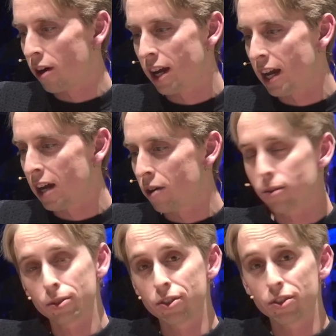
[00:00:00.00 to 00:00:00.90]
uh, or
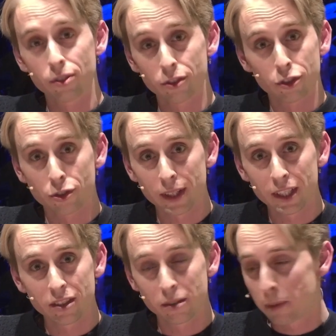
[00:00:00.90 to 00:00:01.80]
also just on the
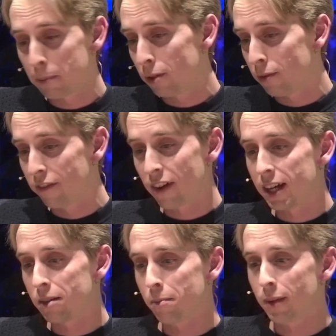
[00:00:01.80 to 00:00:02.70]
streets, people who
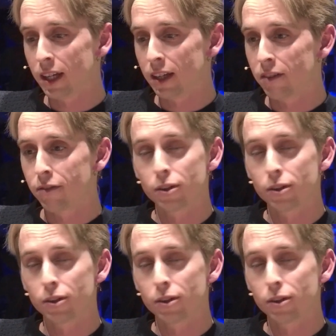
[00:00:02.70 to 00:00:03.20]
invited me for, it,